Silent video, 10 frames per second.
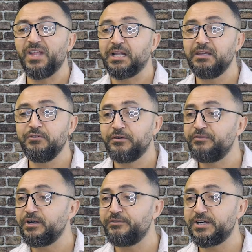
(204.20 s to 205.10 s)
I'll give you a
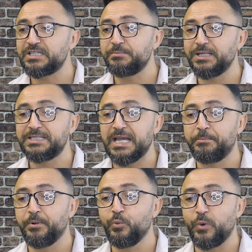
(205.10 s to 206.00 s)
very, very simple
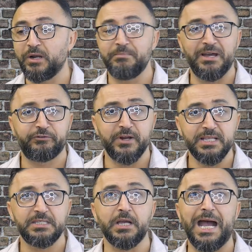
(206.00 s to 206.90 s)
example. One of my
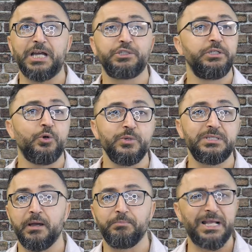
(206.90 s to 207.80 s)
friends actually owns
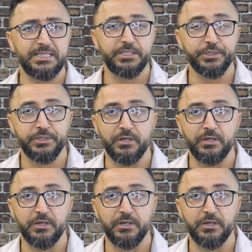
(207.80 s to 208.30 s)
a plastic surgeon